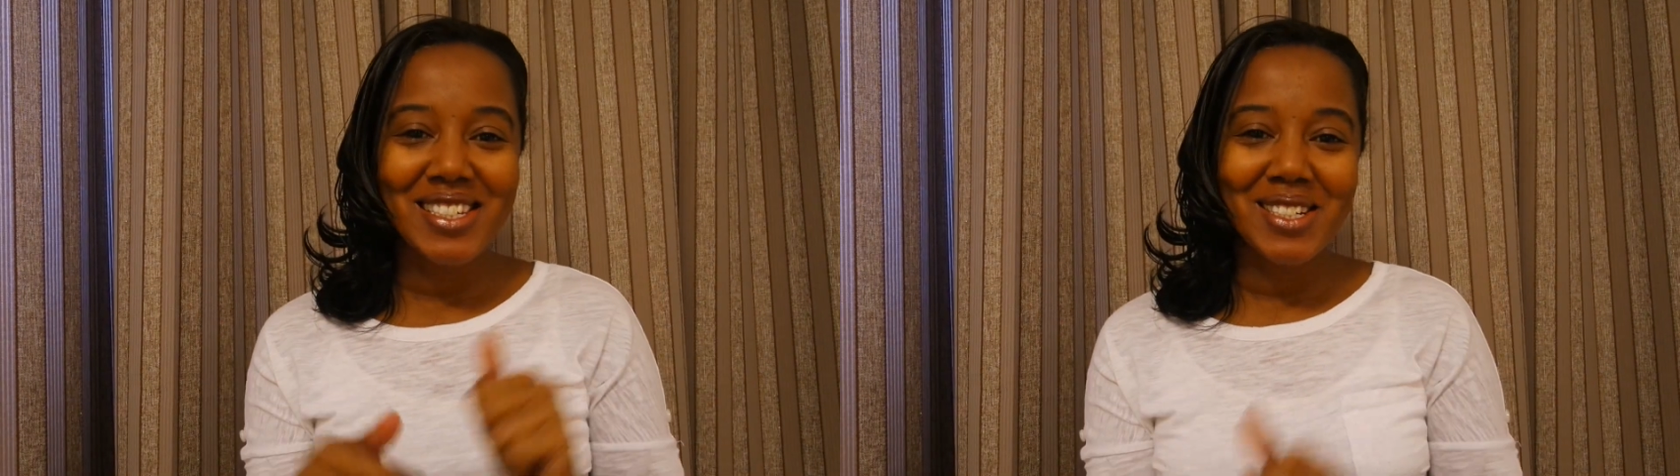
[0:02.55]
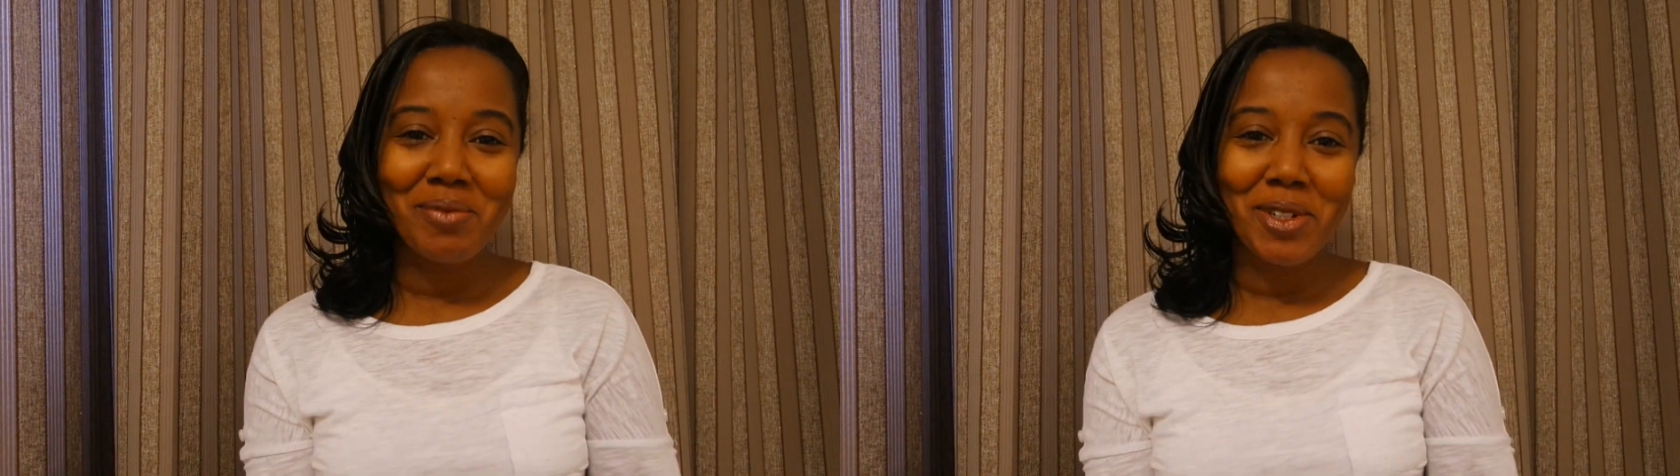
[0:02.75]

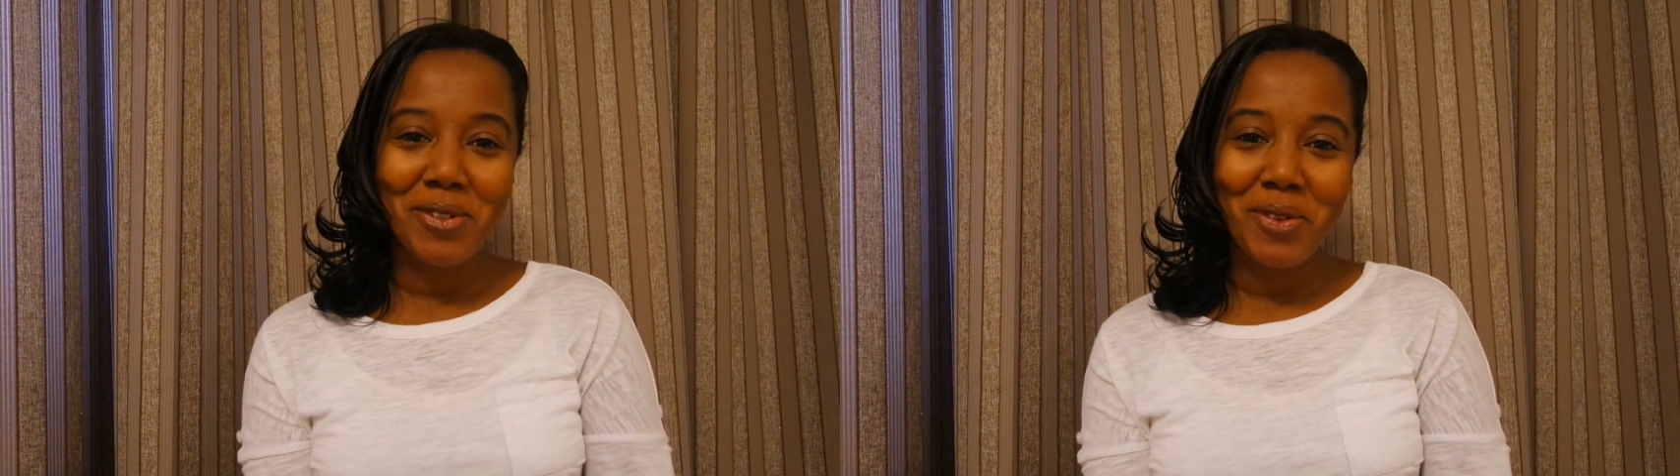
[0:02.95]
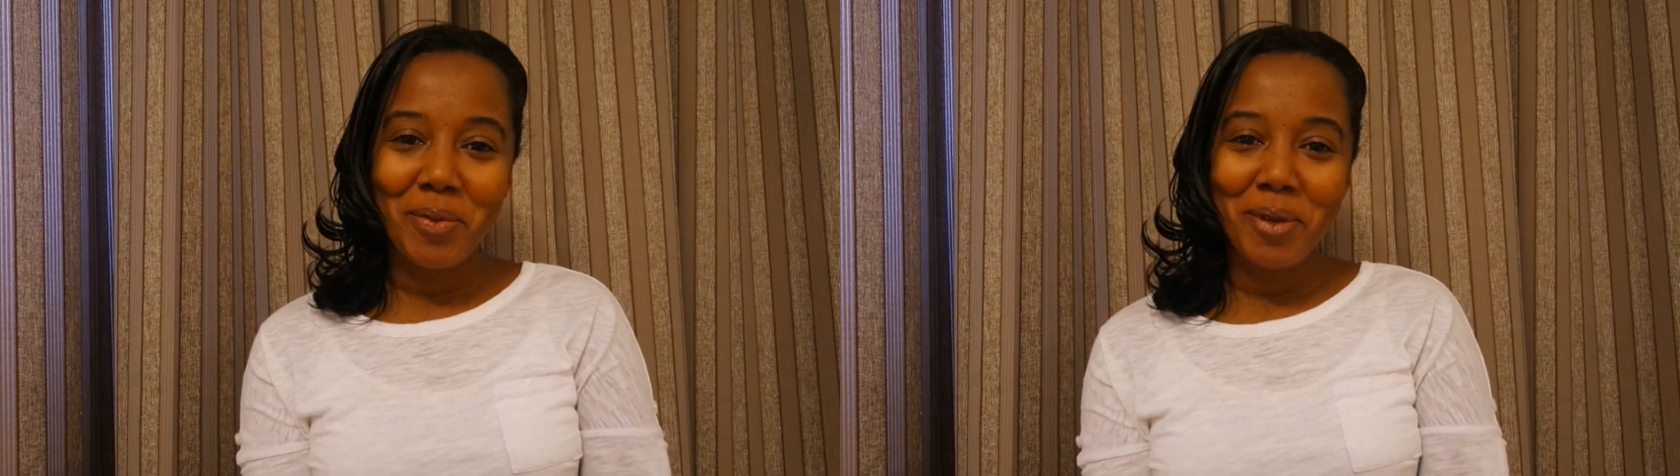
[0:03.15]
good,
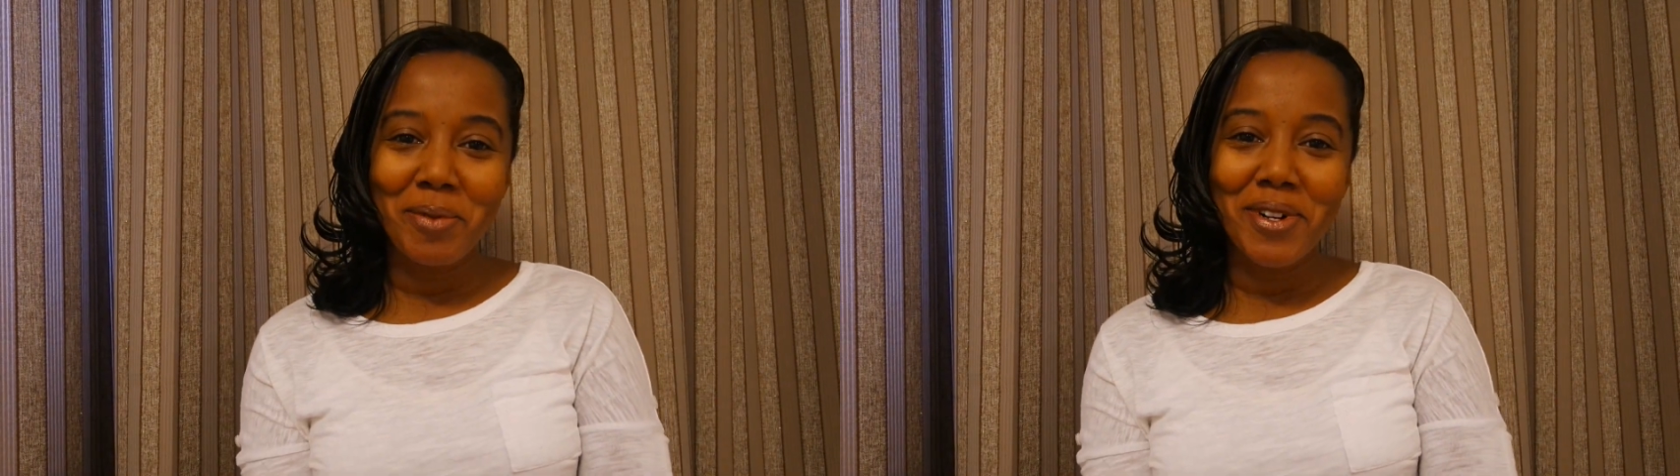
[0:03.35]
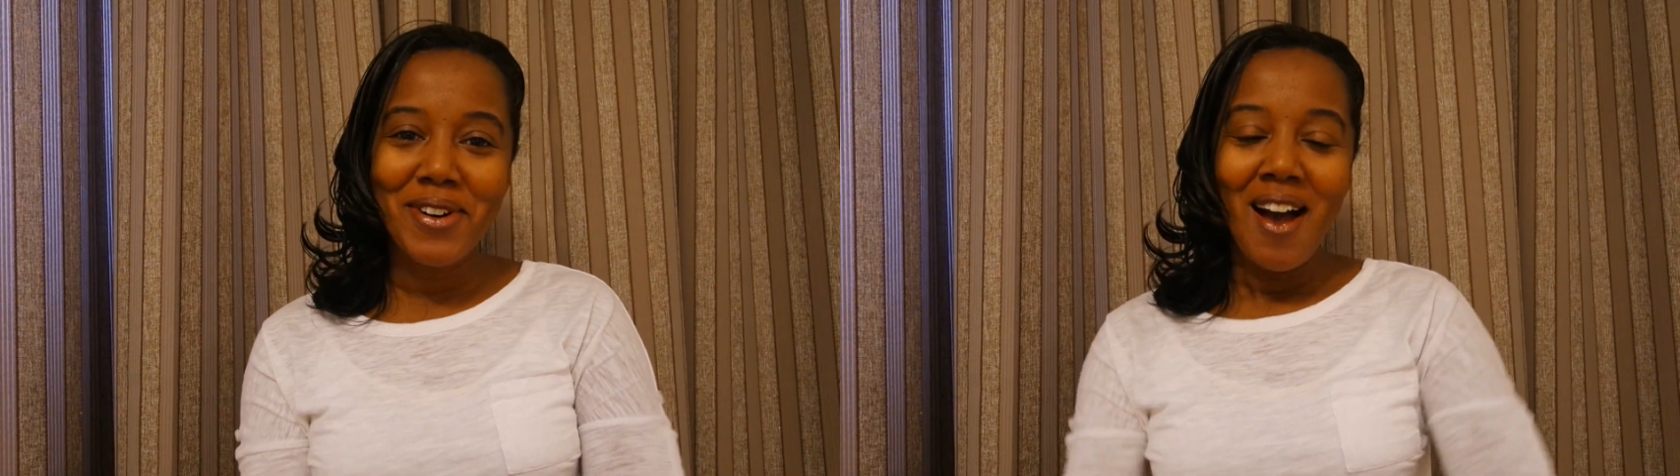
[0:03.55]
beautiful
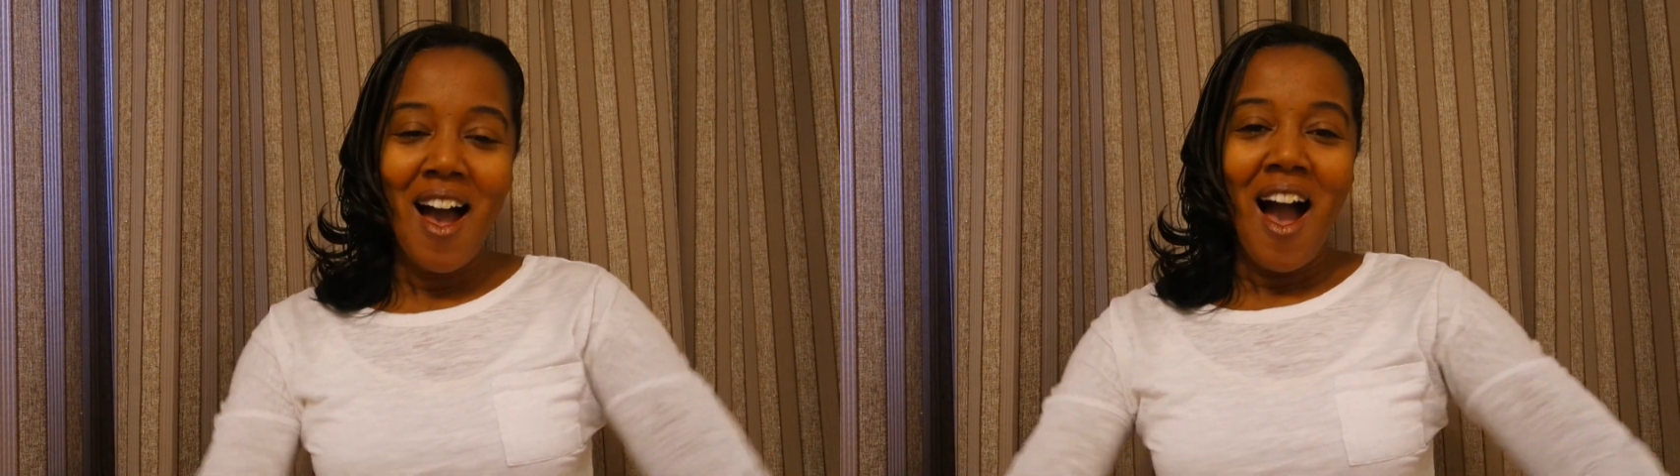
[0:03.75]
people?